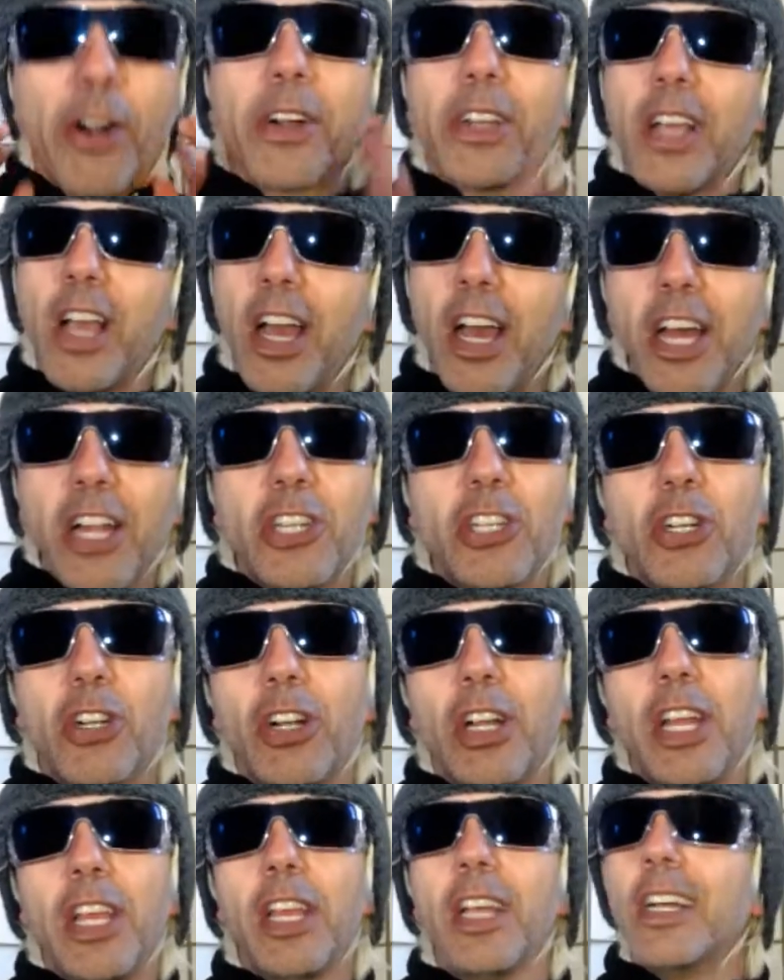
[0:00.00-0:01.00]
our
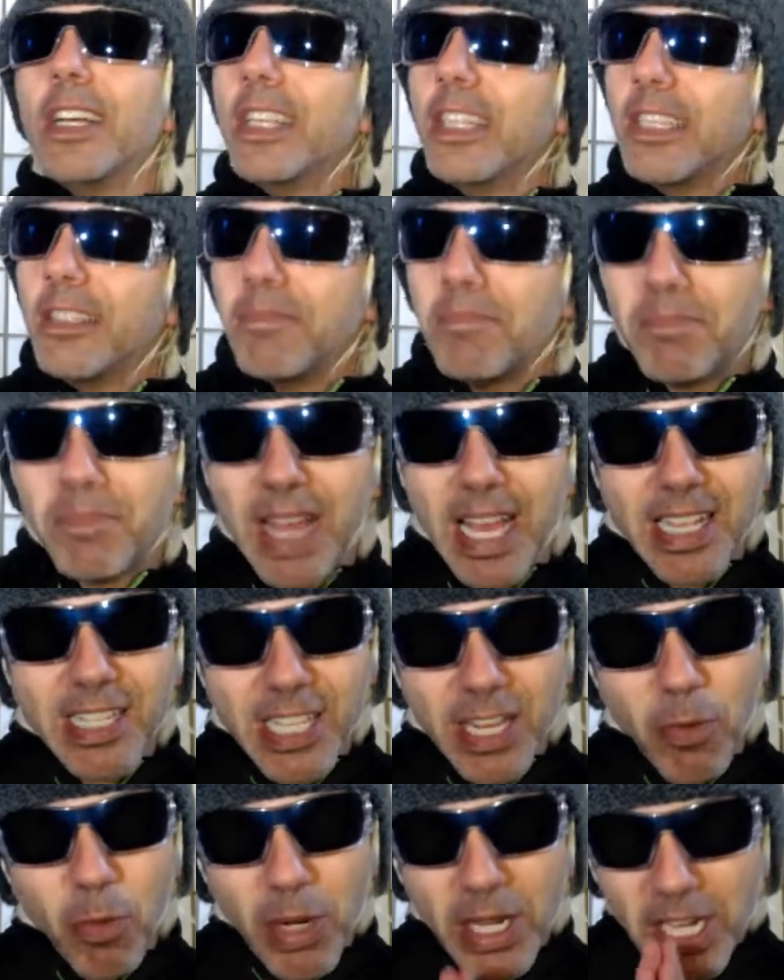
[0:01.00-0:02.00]
country they
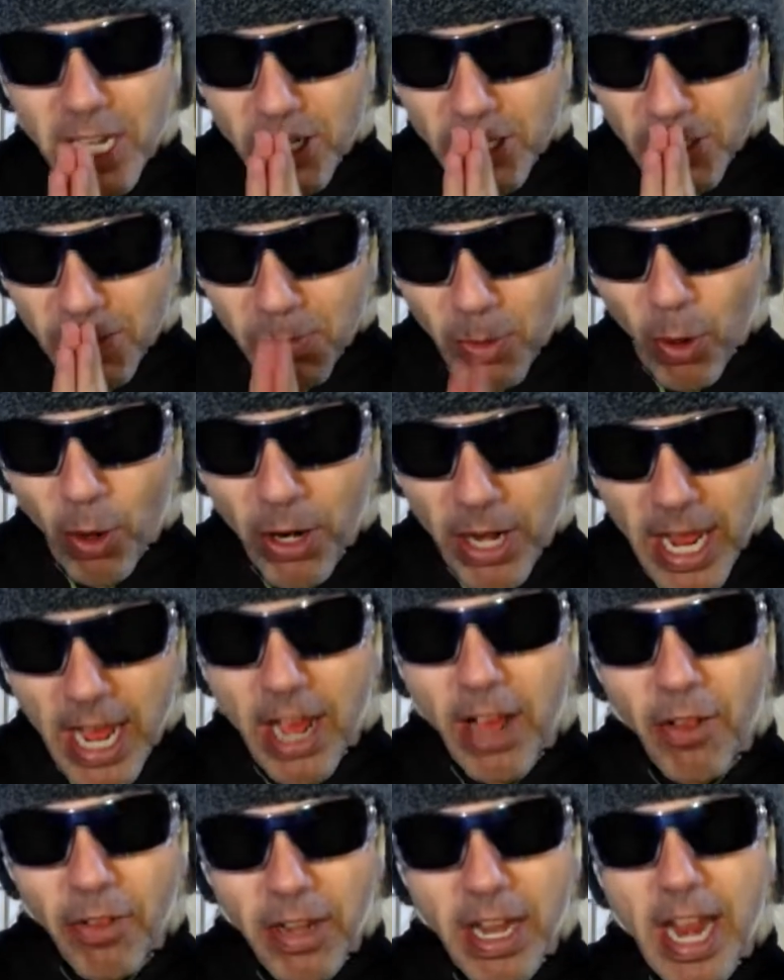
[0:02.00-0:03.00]
said, We need you more
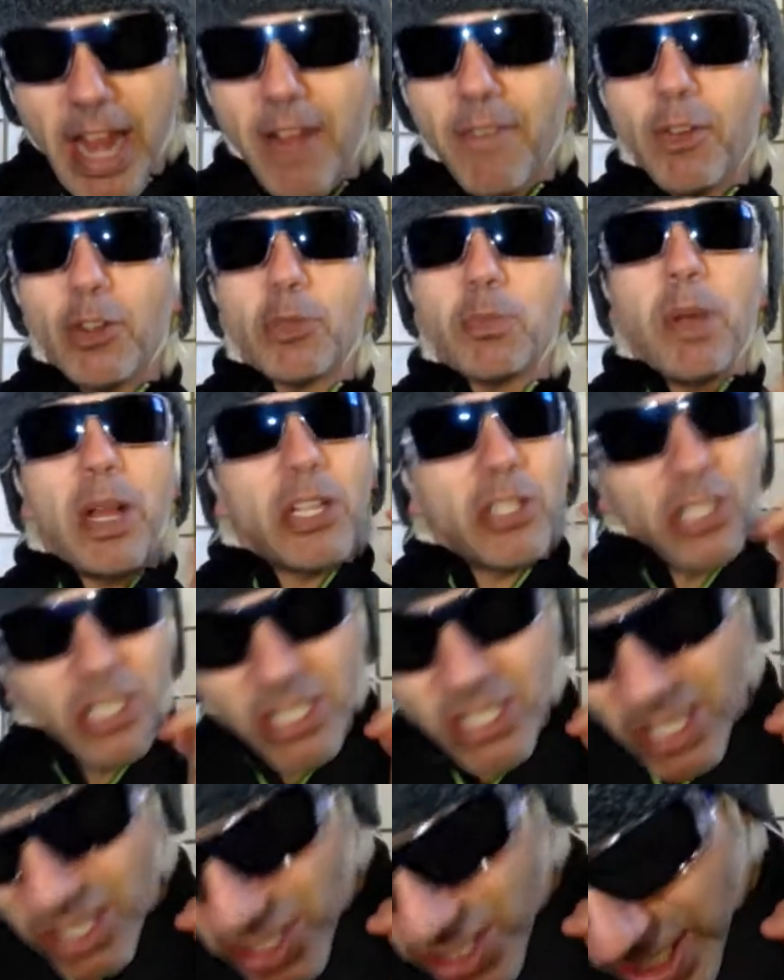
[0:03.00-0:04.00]
now than ever, especially
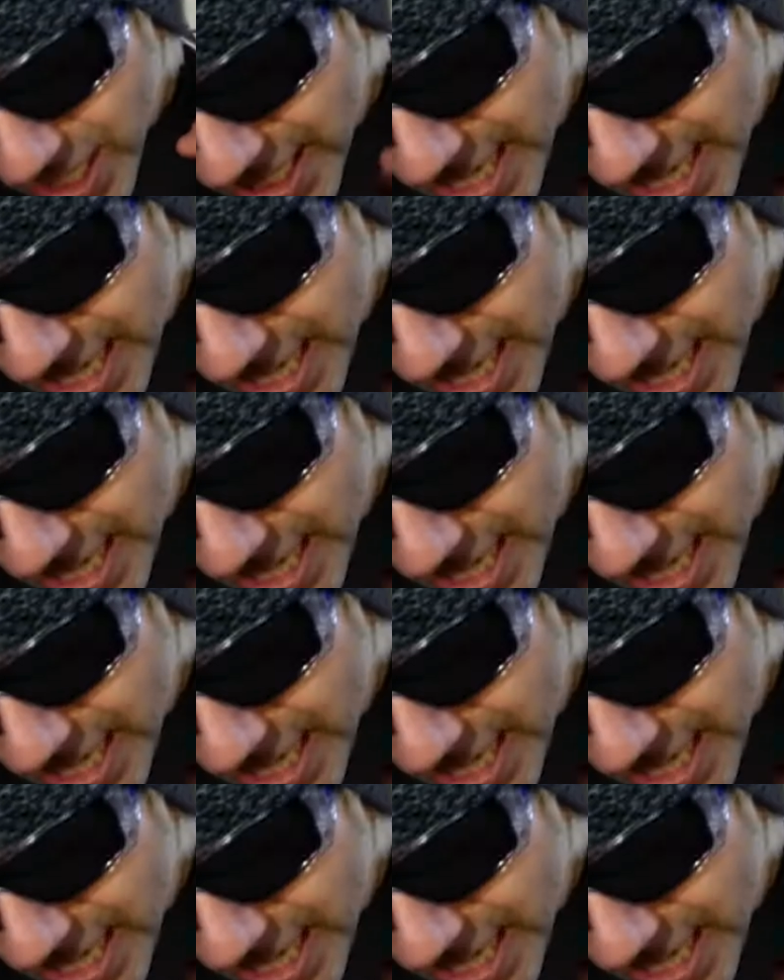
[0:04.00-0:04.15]
since